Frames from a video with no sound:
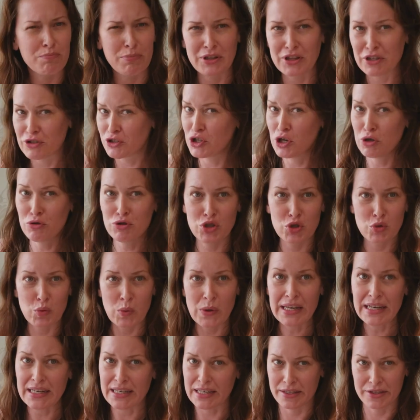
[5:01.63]
But there's no
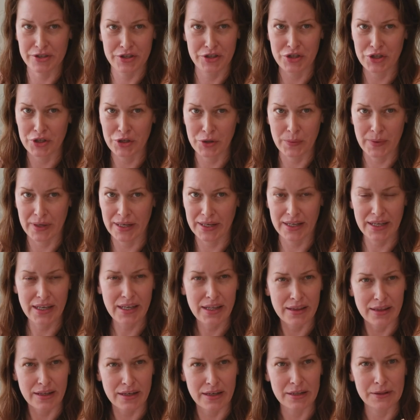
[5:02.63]
sweetness to it
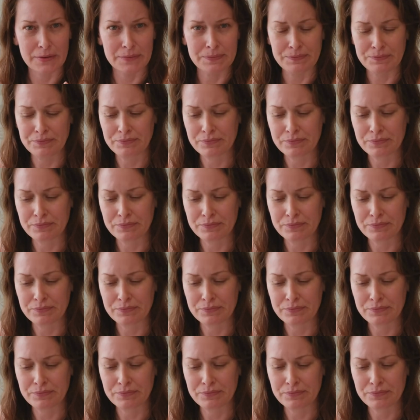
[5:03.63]
either.